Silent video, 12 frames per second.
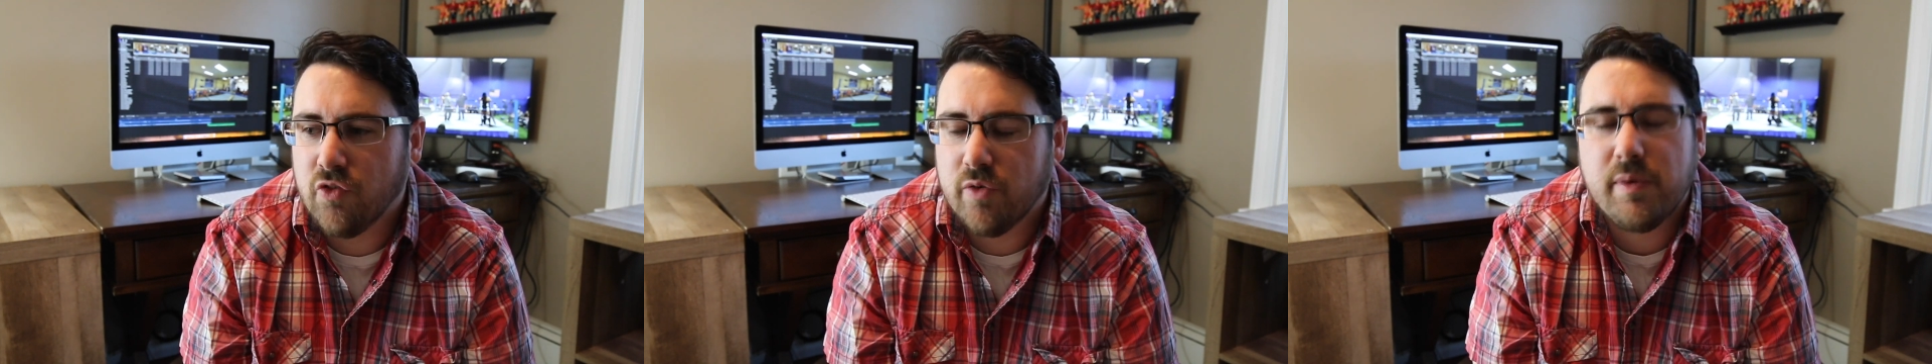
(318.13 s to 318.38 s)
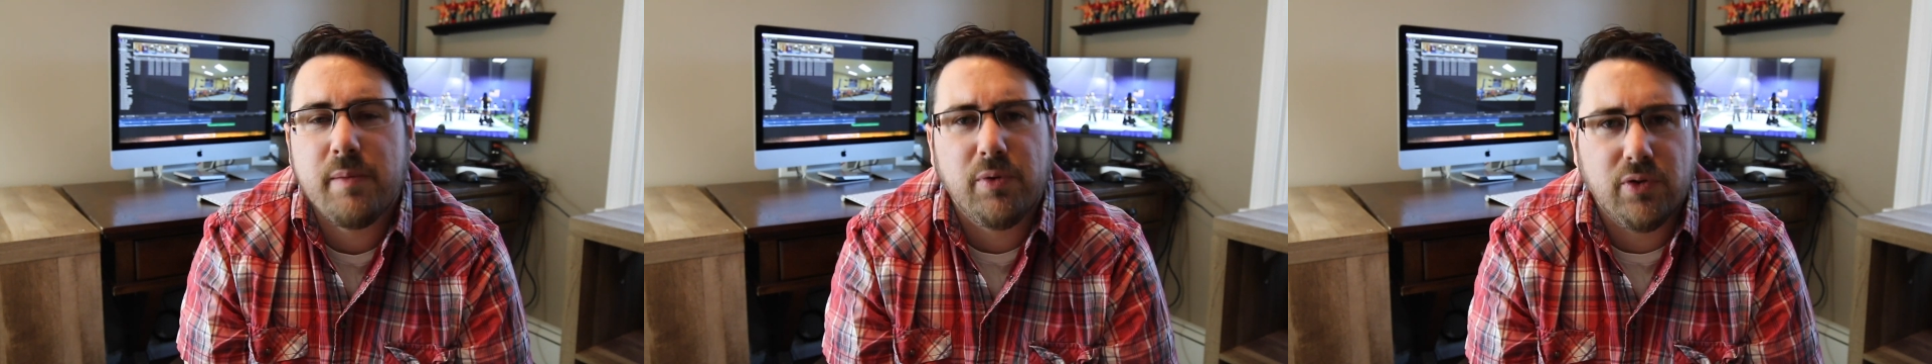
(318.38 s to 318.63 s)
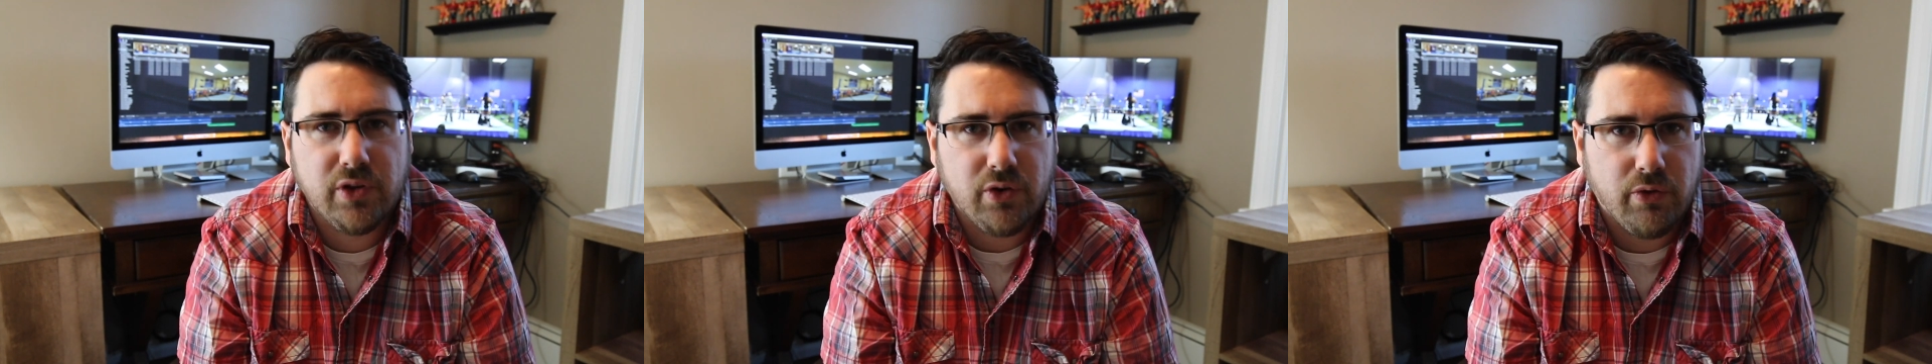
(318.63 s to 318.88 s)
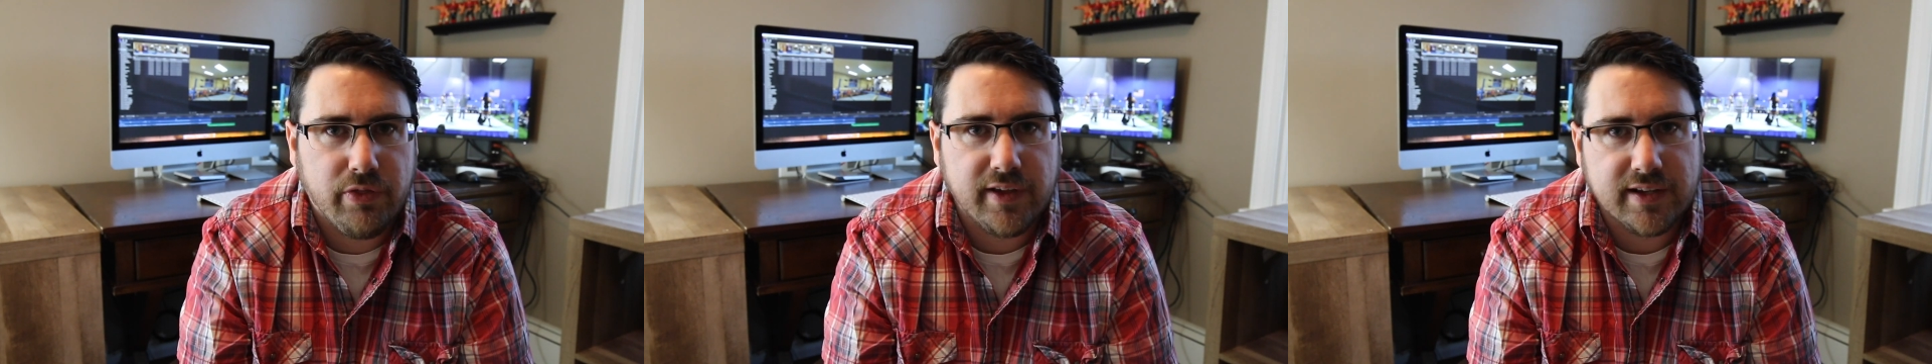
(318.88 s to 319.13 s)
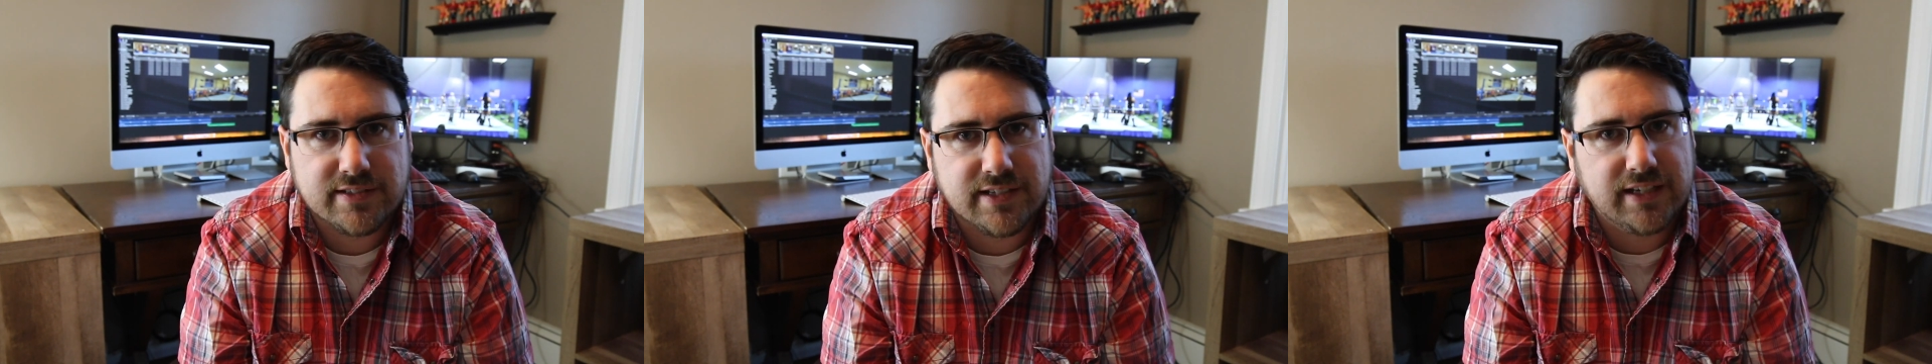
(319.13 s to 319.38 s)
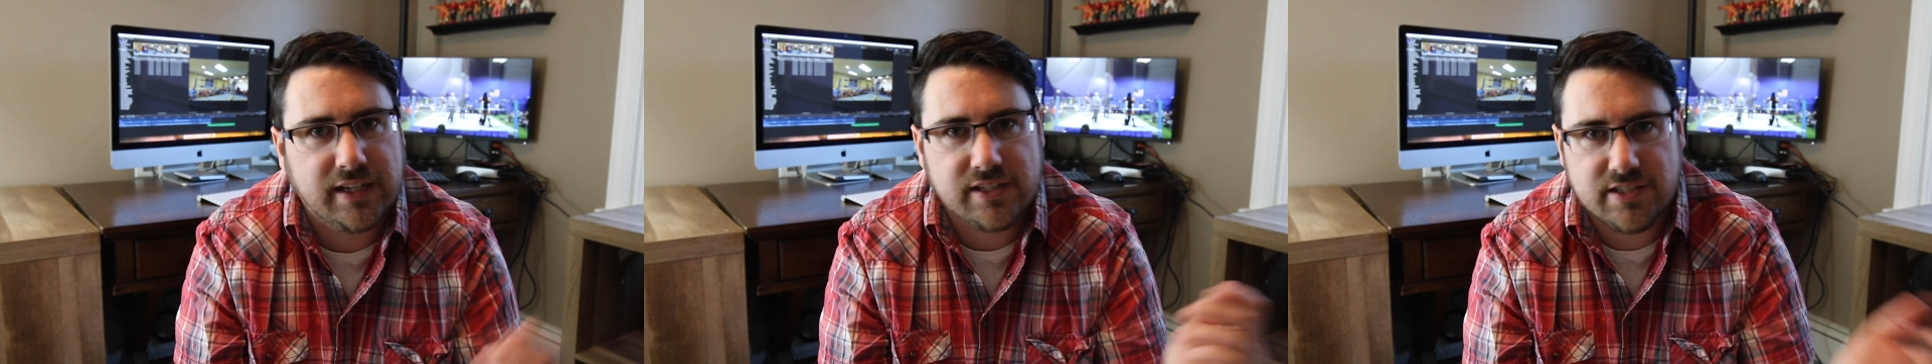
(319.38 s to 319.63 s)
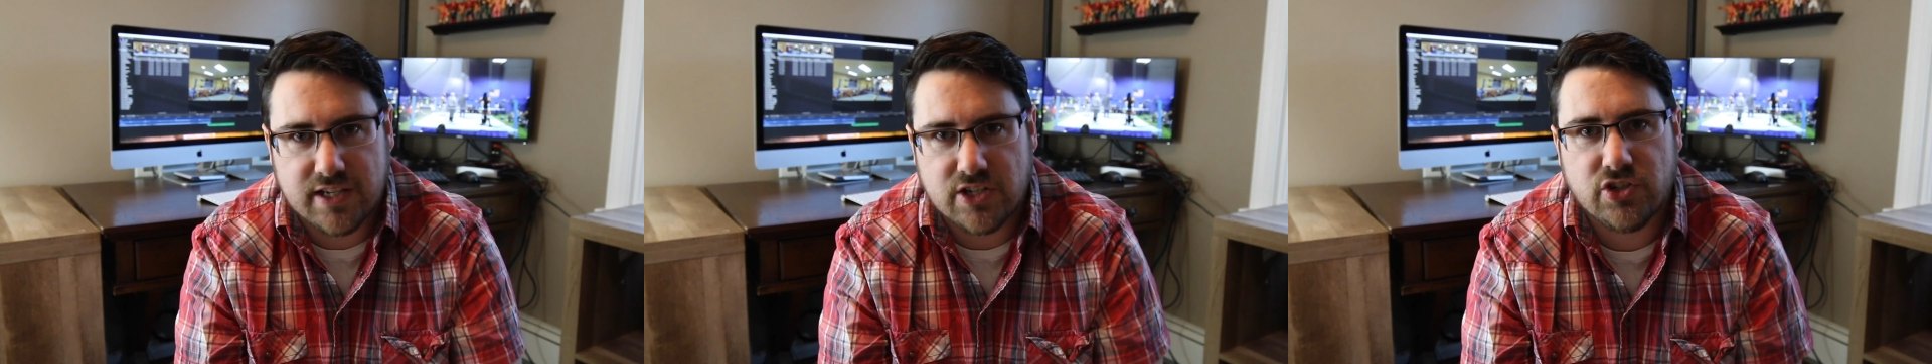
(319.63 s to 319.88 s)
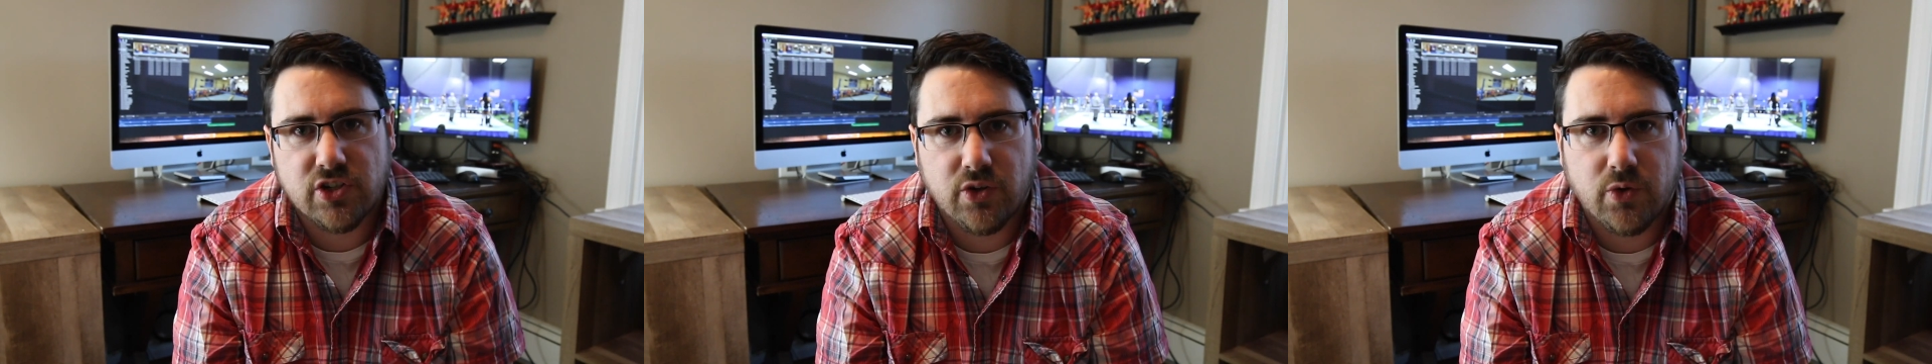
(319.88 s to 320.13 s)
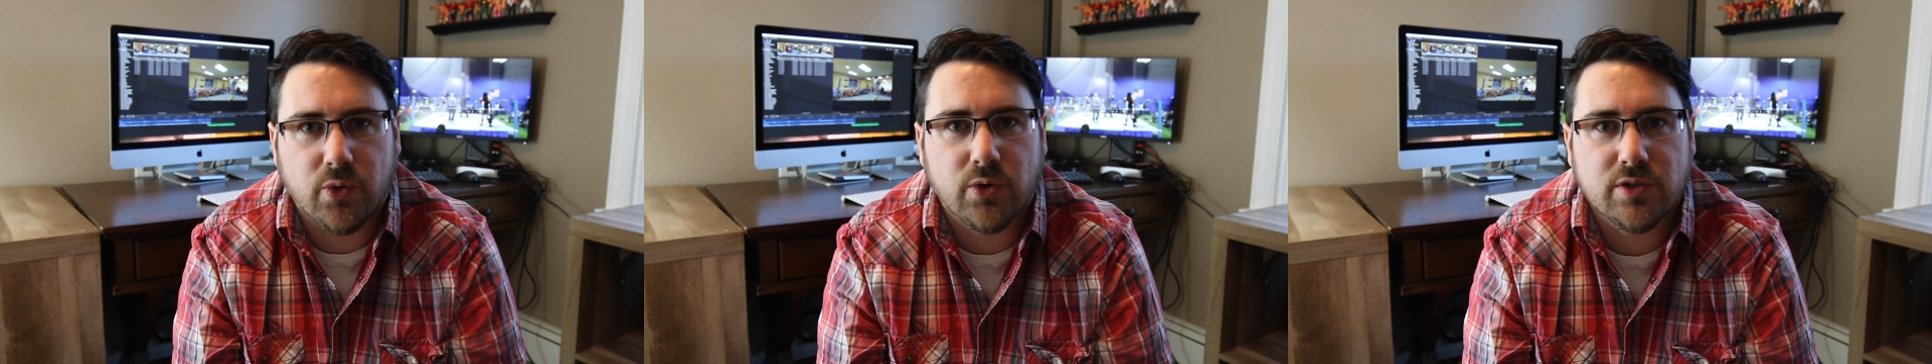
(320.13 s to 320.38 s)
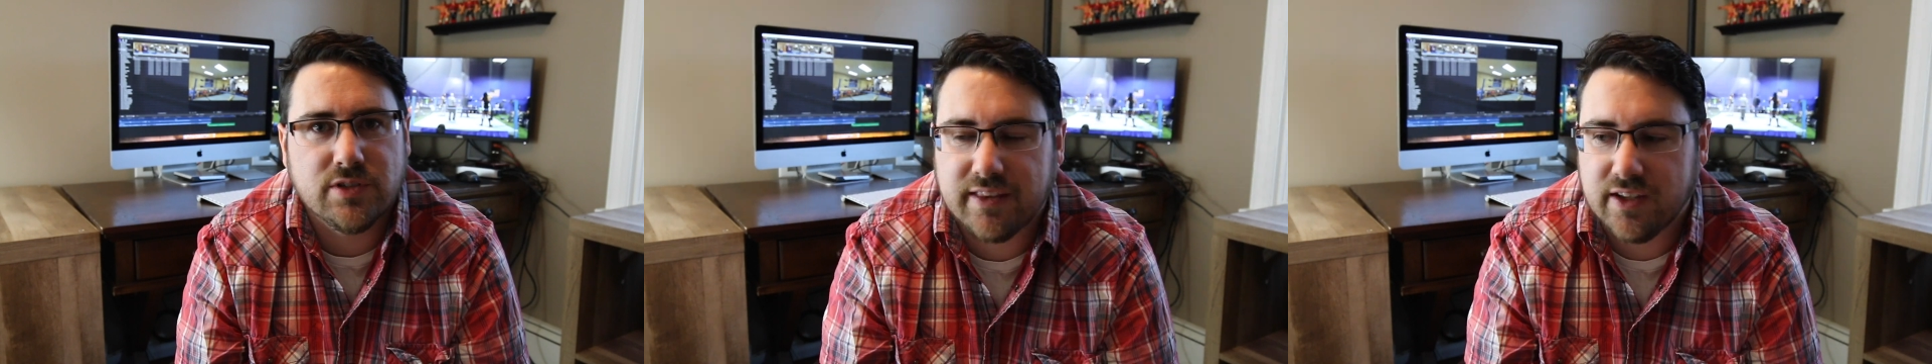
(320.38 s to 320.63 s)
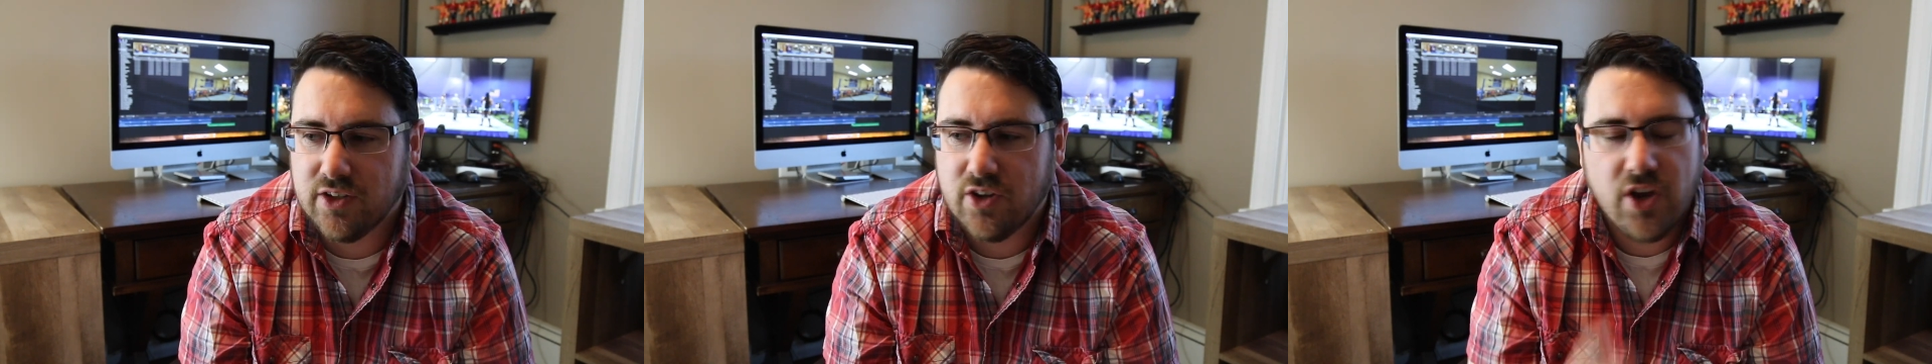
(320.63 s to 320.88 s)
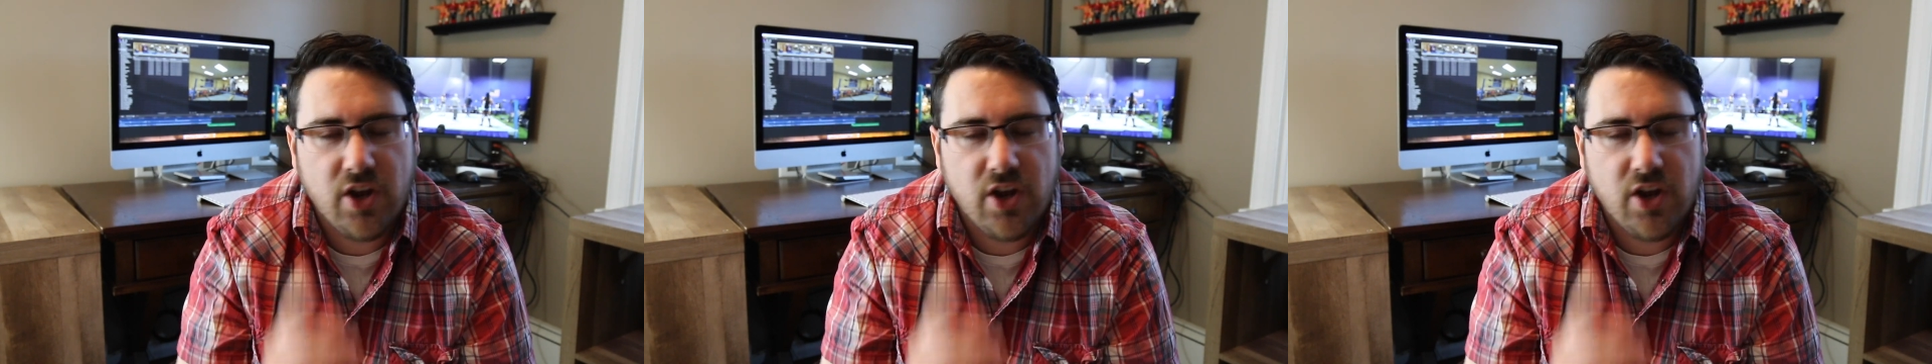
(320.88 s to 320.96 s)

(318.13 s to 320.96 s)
Remember little things like extension cords that